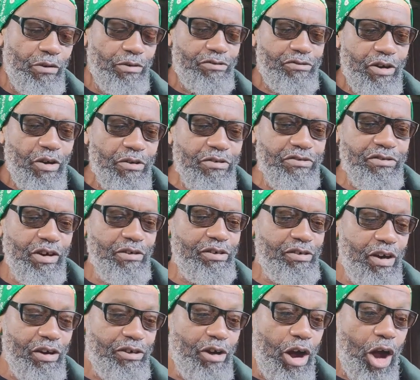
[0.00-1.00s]
go, go, go,
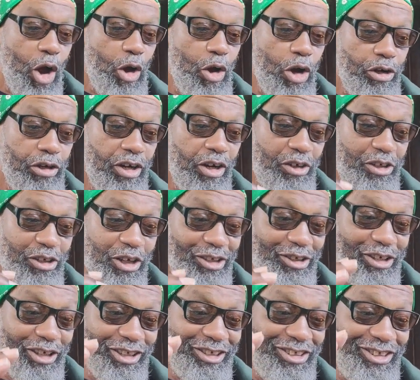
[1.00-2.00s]
go, go,
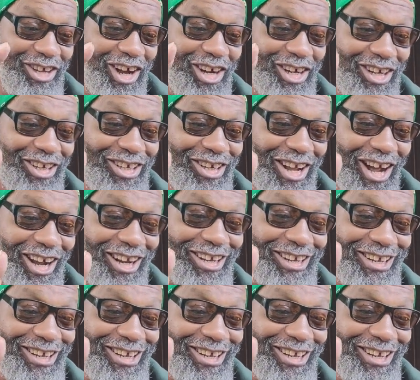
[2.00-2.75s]
go, go, go,